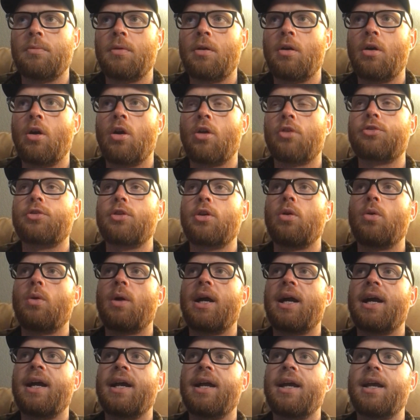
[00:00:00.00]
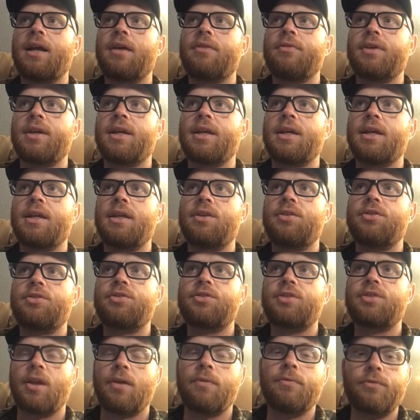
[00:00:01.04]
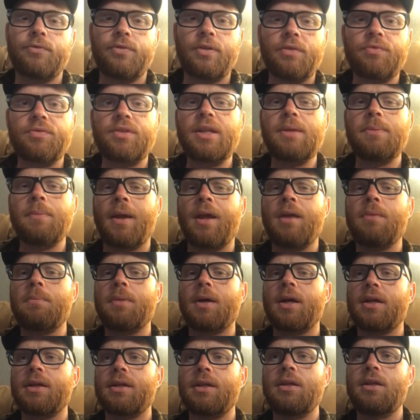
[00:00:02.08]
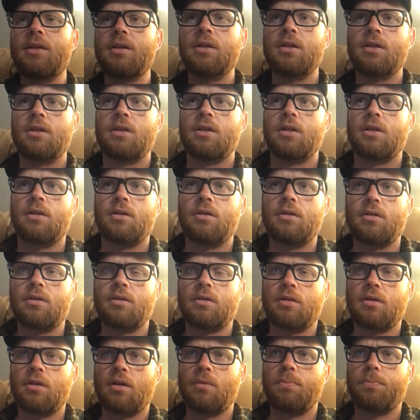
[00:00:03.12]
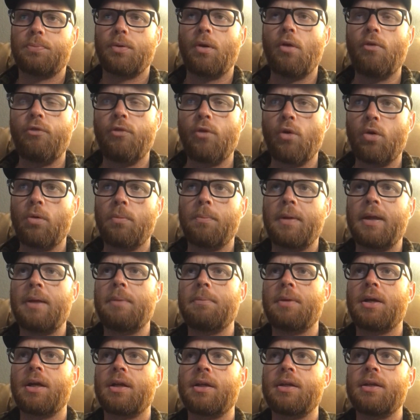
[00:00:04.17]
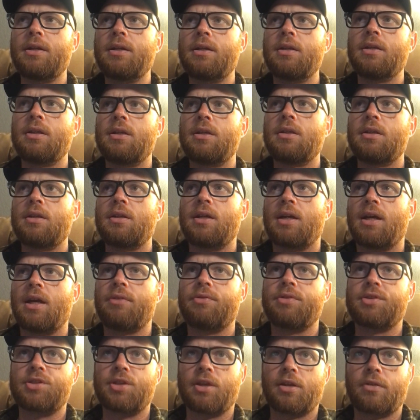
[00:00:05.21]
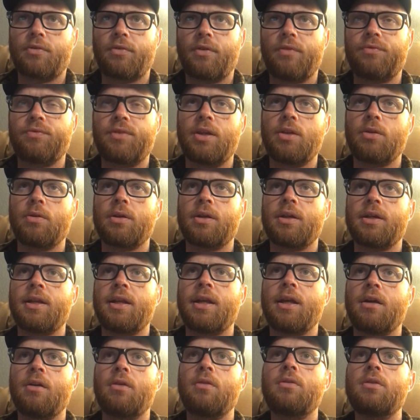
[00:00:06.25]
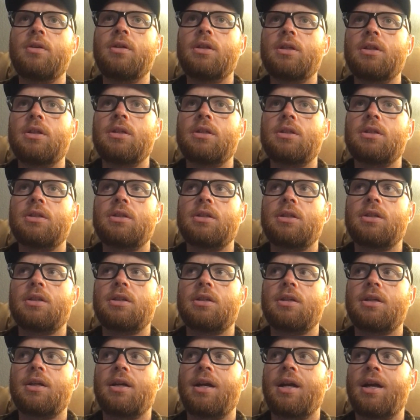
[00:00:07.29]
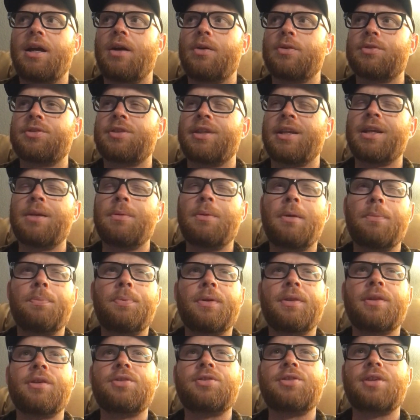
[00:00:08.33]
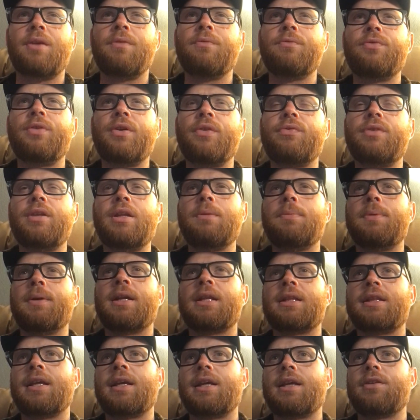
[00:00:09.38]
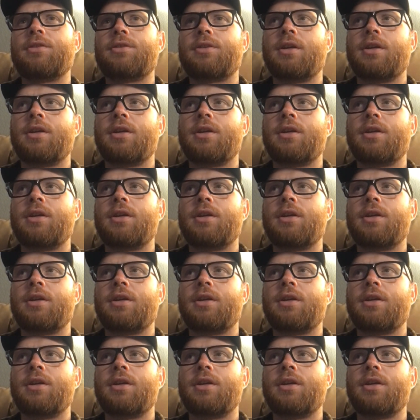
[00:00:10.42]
Also, I have a 750 main body, Proform main body. I have a 650 on it now. I was thinking about putting the 750, but I think the